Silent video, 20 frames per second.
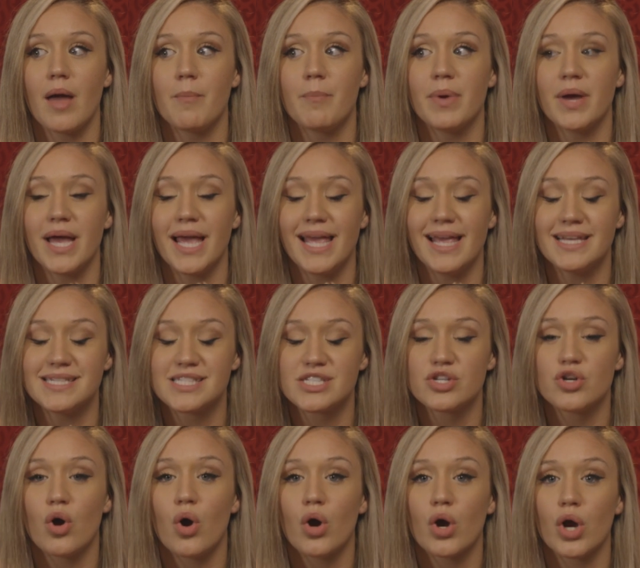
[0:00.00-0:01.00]
But
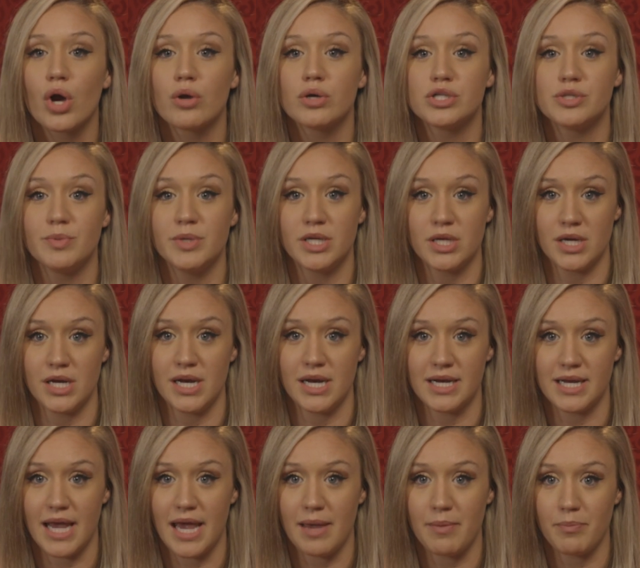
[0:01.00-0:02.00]
it's not going to be done in
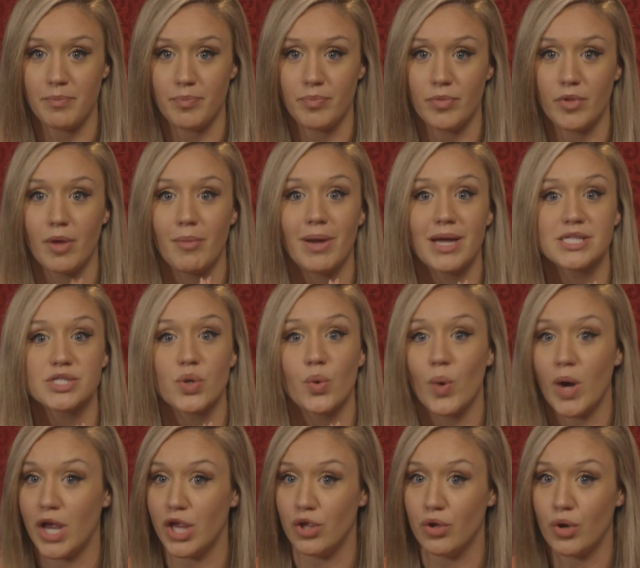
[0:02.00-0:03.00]
a day, no matter
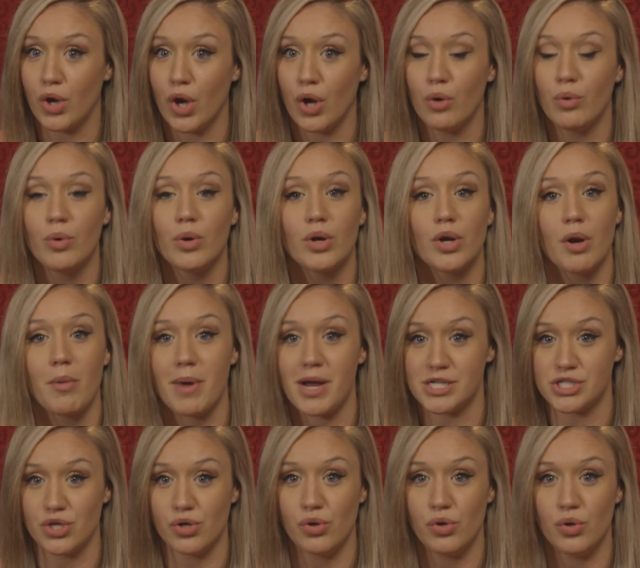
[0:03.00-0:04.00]
where you go, no
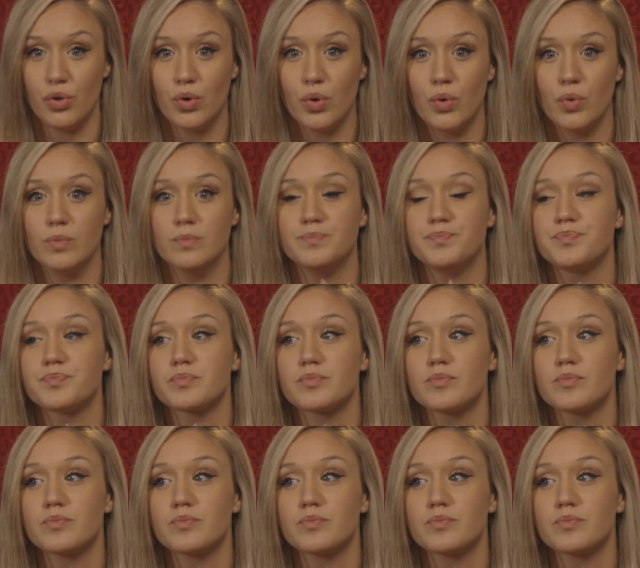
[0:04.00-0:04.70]
matter who you call.